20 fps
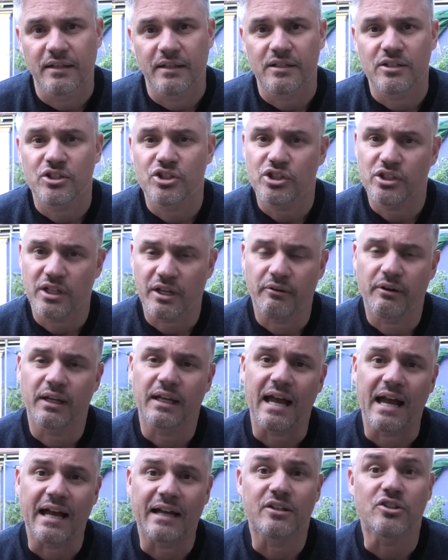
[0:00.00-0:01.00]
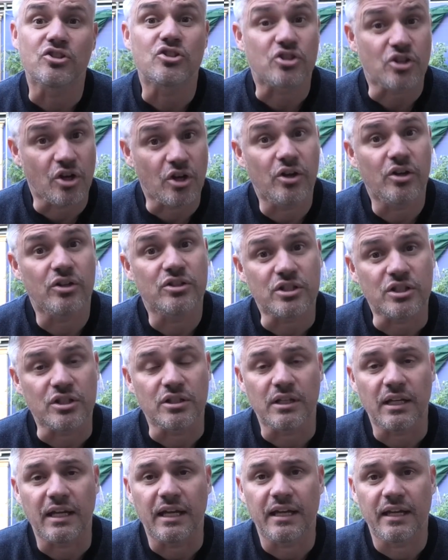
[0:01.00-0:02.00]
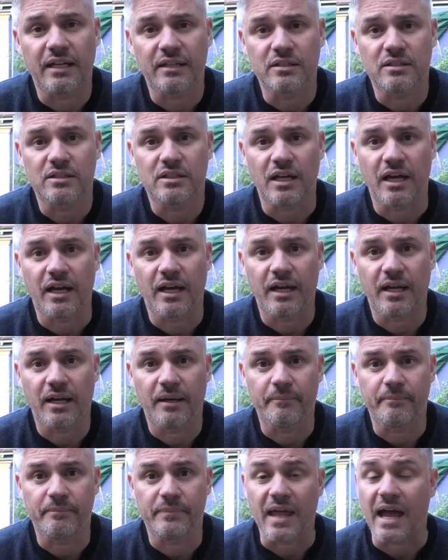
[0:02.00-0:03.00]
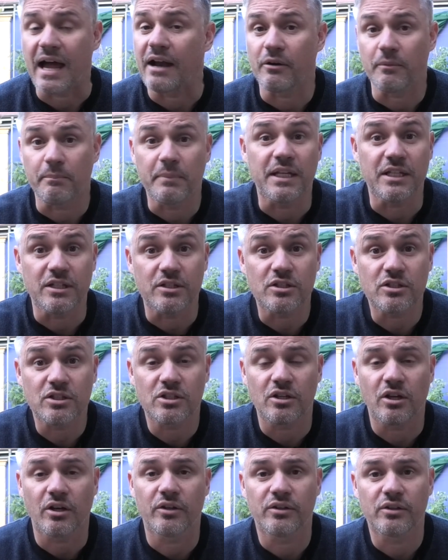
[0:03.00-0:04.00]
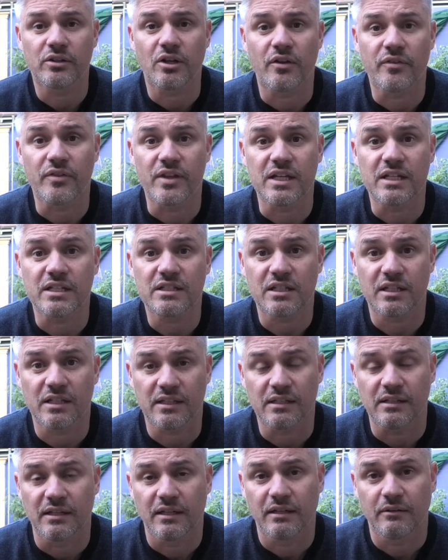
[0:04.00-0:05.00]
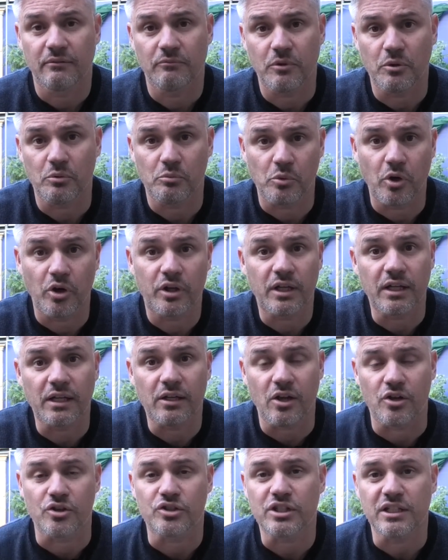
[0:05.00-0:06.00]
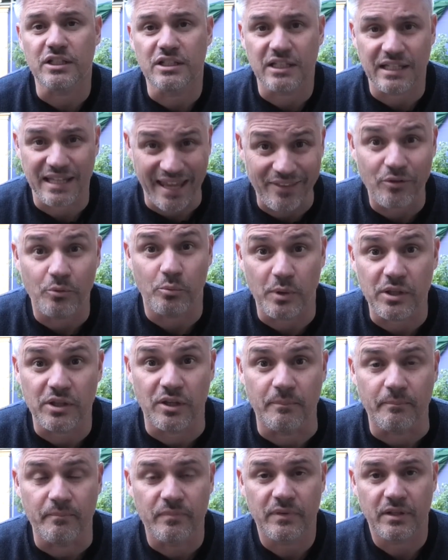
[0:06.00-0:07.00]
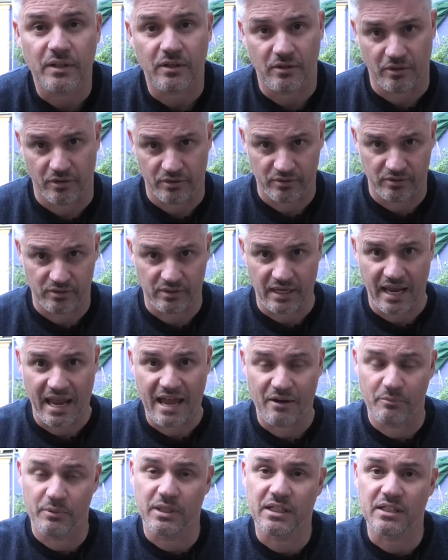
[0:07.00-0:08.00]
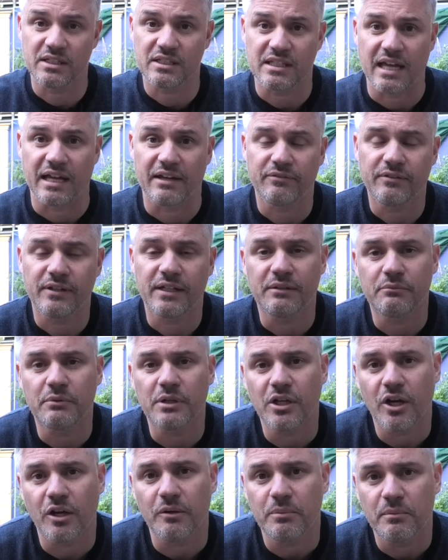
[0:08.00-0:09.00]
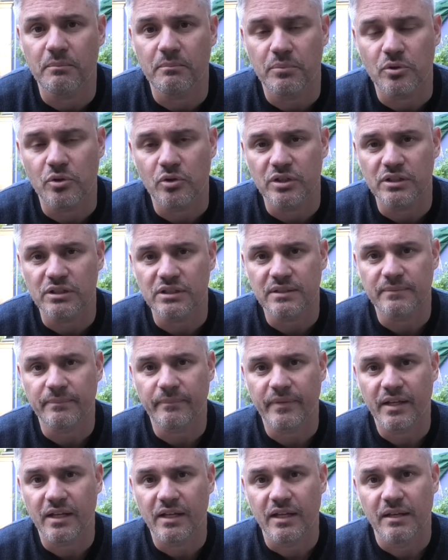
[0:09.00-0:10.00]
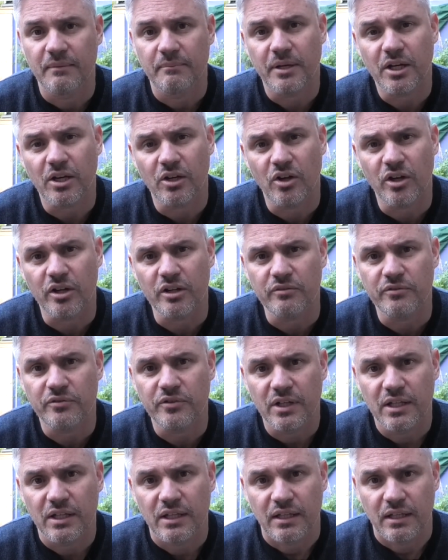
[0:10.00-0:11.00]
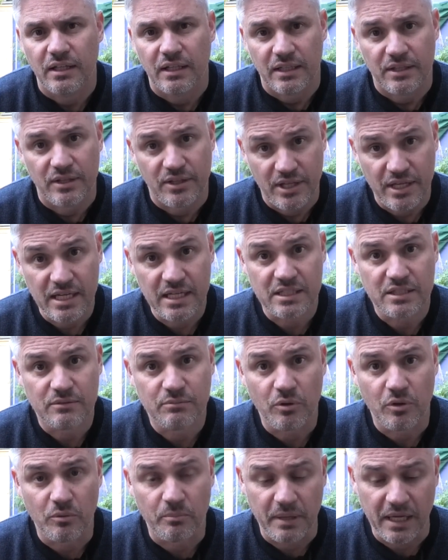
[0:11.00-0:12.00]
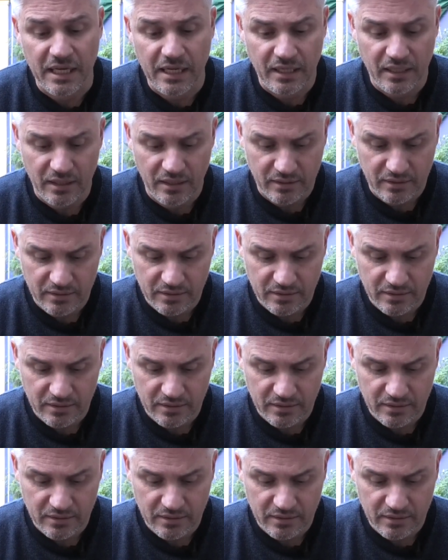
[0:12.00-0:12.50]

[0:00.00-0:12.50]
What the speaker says: concerns and our opinions on this, and we're working closely together with them on how we can safely reopen borders. But a lot of this will be